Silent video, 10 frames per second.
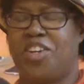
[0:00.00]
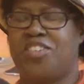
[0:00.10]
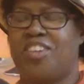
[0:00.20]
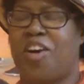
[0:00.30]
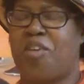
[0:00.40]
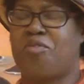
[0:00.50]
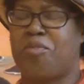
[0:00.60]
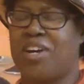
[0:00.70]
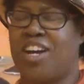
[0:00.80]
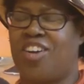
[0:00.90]
learned a lot
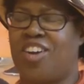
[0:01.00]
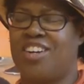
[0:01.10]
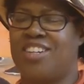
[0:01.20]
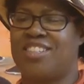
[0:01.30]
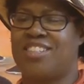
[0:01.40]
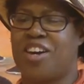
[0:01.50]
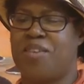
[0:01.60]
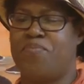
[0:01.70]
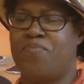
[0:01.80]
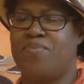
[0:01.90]
from it. I learned
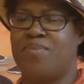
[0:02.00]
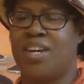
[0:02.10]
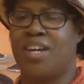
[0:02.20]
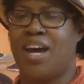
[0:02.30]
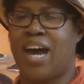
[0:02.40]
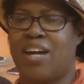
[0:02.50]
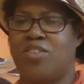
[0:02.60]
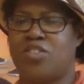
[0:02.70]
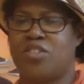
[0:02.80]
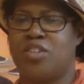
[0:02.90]
um, how
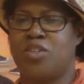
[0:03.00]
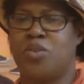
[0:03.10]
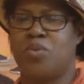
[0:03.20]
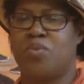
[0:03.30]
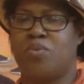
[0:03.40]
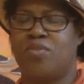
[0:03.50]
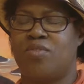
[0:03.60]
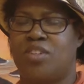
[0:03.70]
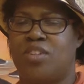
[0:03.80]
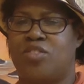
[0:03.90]
to
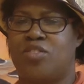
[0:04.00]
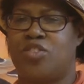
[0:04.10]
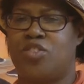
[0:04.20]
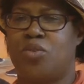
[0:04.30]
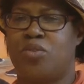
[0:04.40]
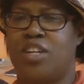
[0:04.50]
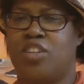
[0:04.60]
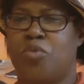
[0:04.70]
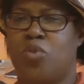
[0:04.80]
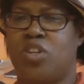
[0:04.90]
do
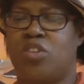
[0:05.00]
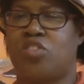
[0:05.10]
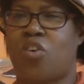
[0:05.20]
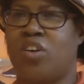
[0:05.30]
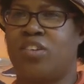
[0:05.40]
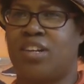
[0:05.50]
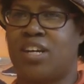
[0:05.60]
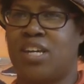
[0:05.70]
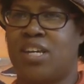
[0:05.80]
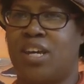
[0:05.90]
things more
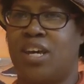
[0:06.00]
concisely.